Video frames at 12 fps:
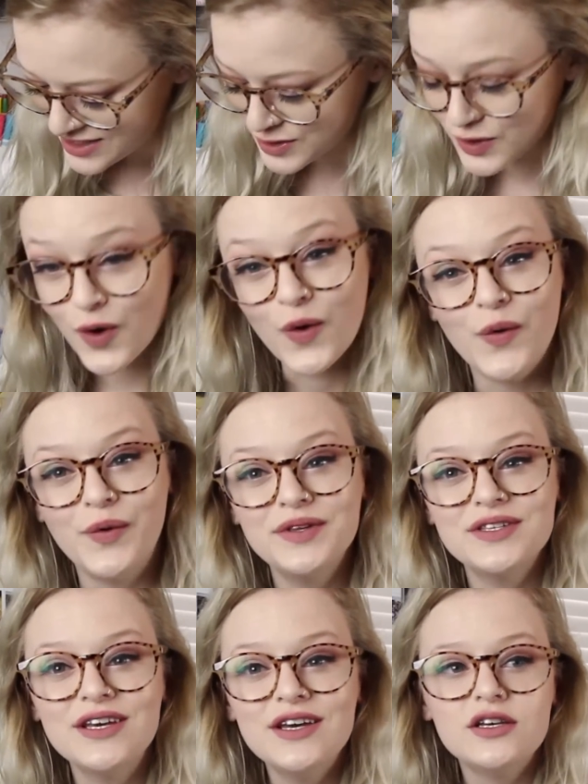is
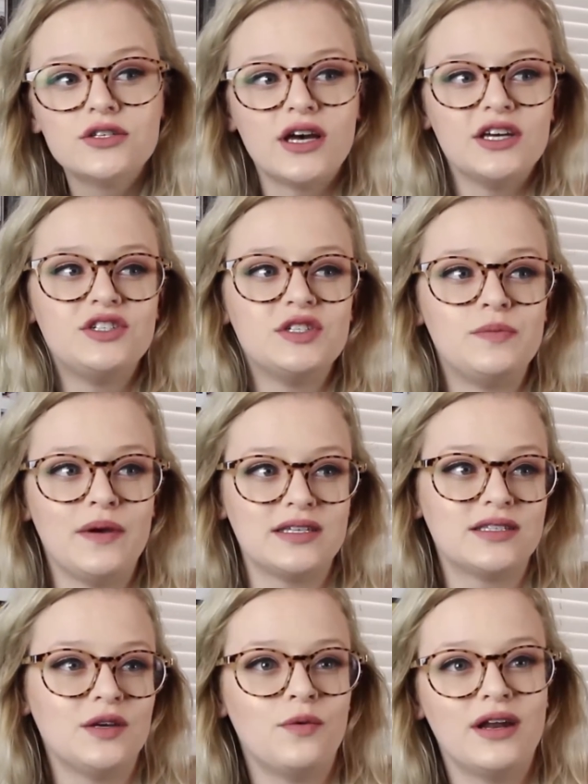goals. So that's just
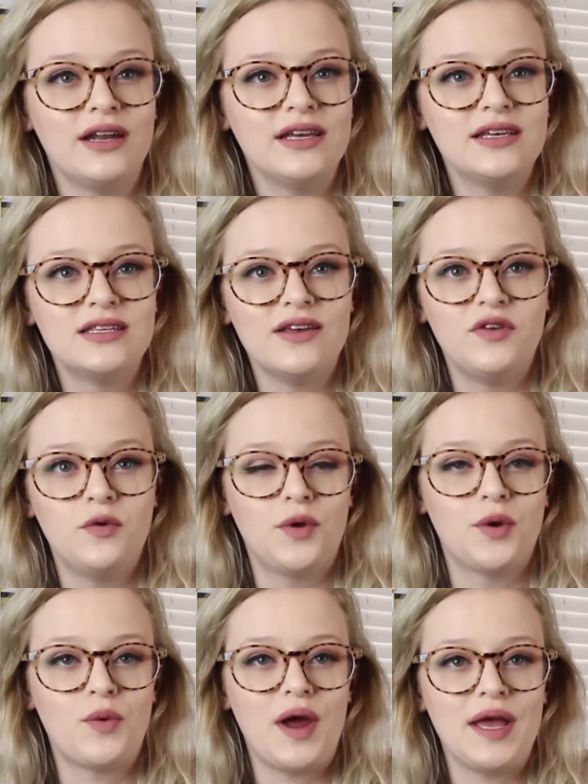basically what it is. If you
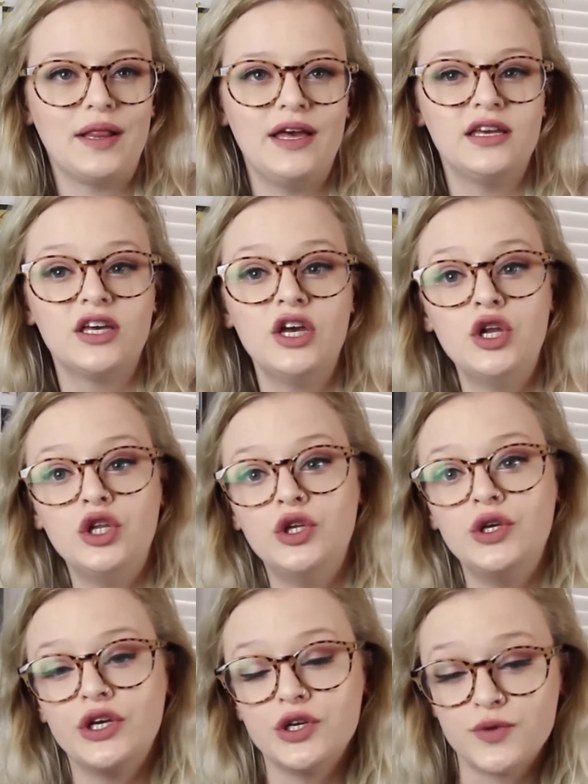want to write like
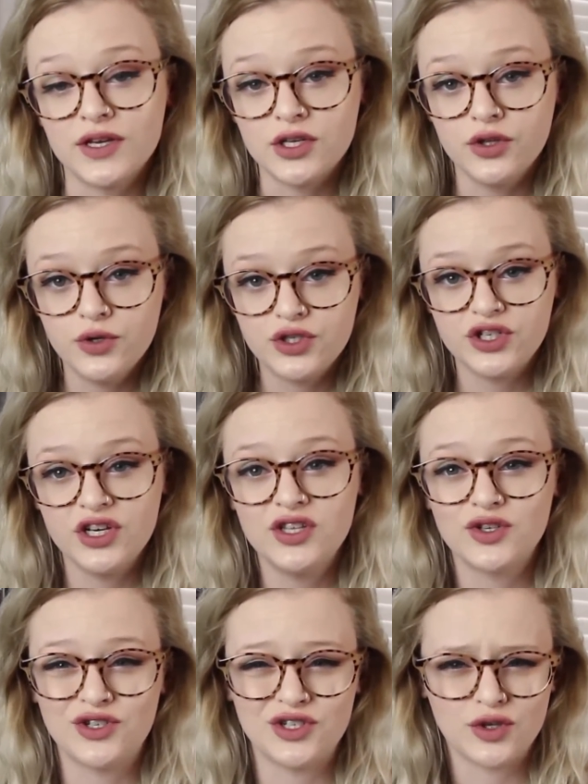New Year's
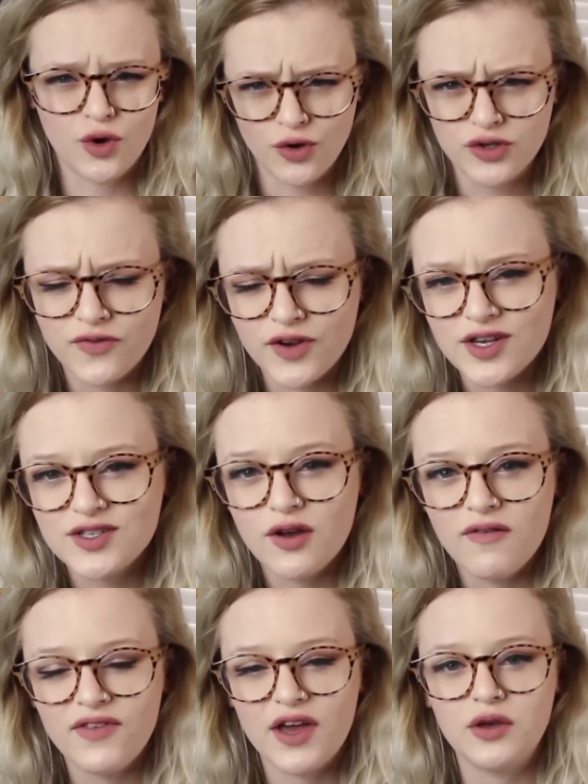resolutions or just goals for
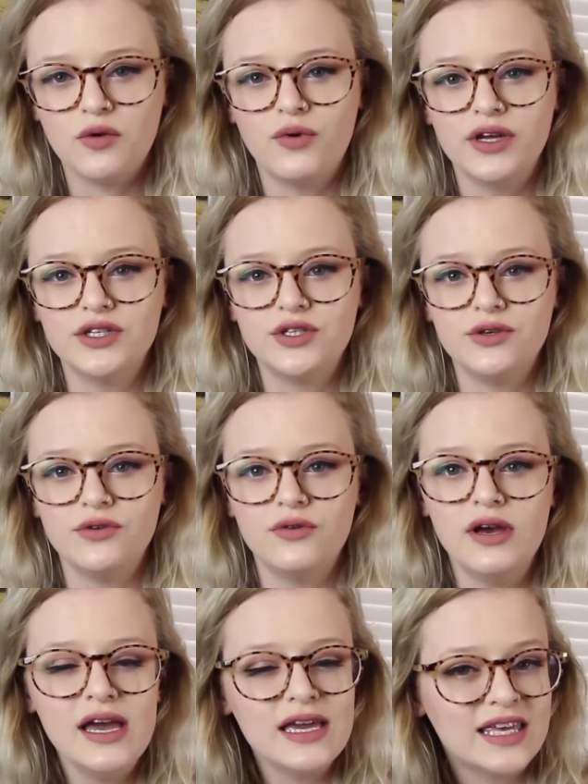yourself that you want
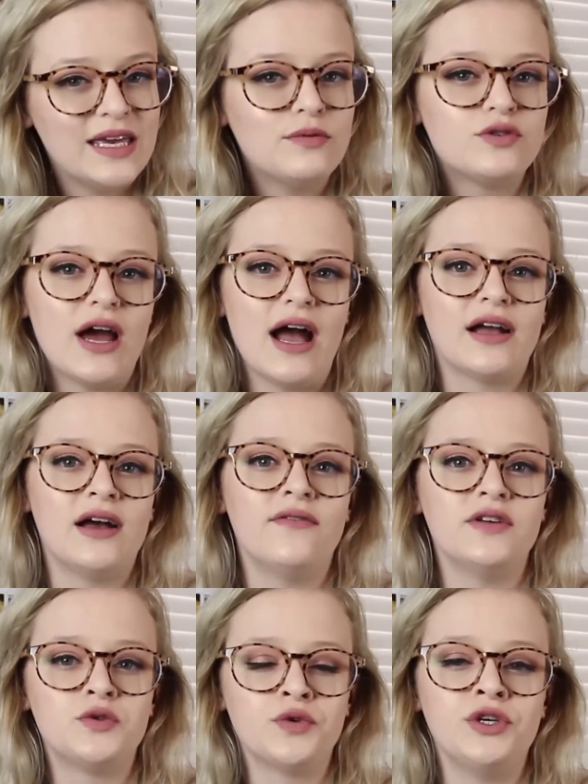to keep track
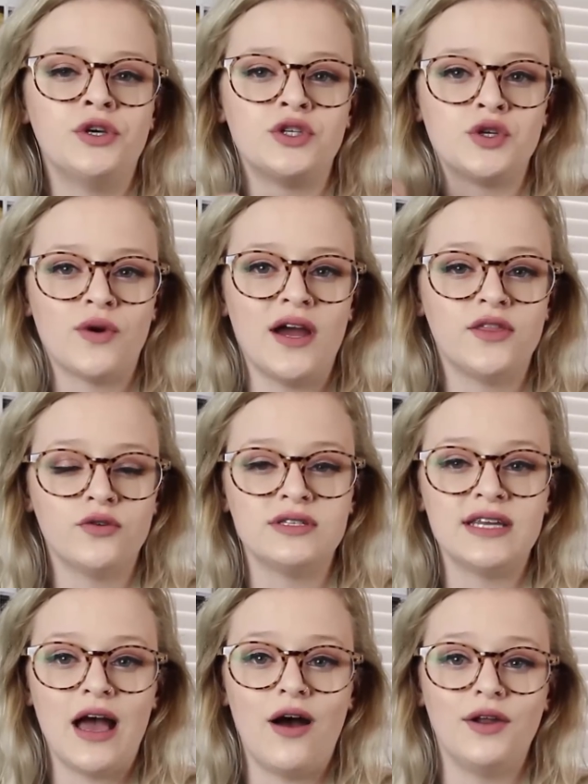of, it's really good to write
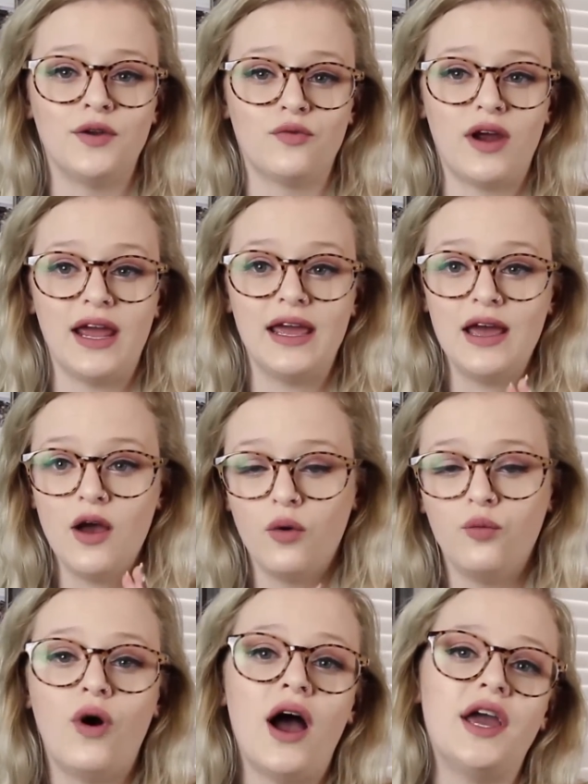those down and write
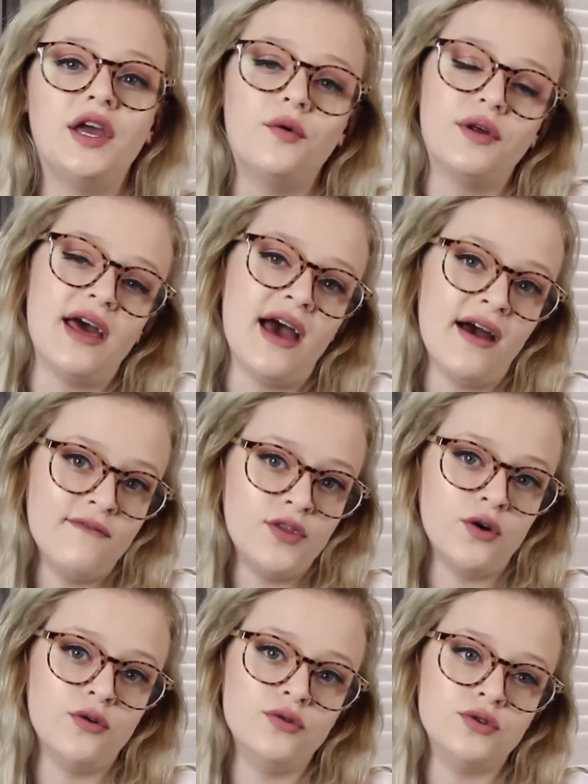why you want to have
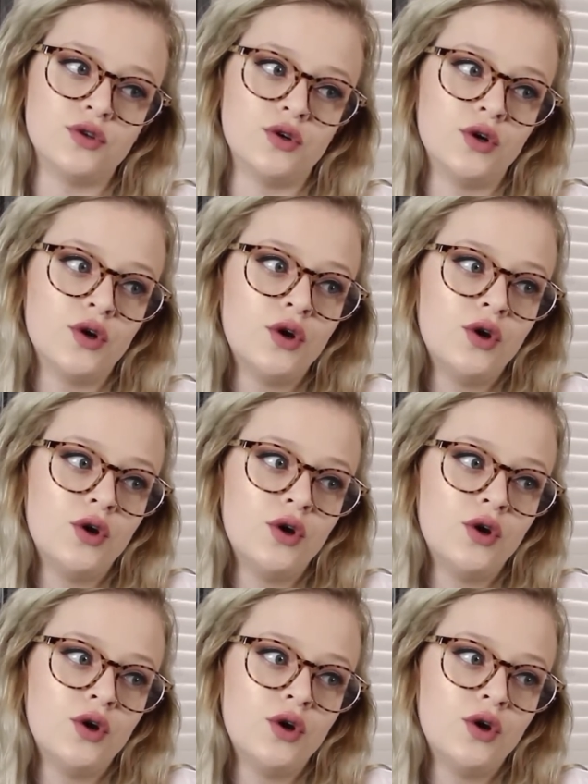those, or